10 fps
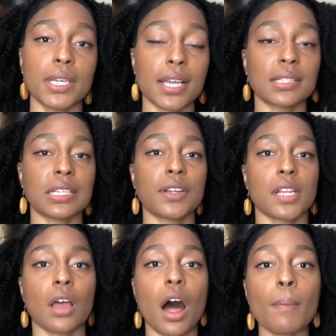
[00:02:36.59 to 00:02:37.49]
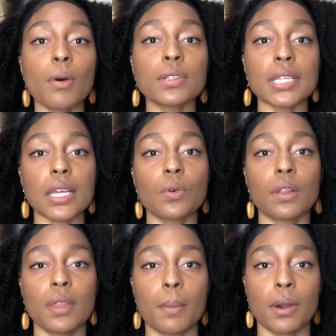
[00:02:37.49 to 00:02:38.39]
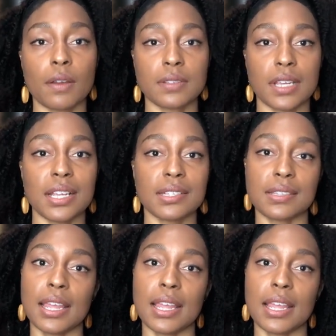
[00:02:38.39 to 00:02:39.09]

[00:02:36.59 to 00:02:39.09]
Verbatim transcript: because there is an almost equal number of studies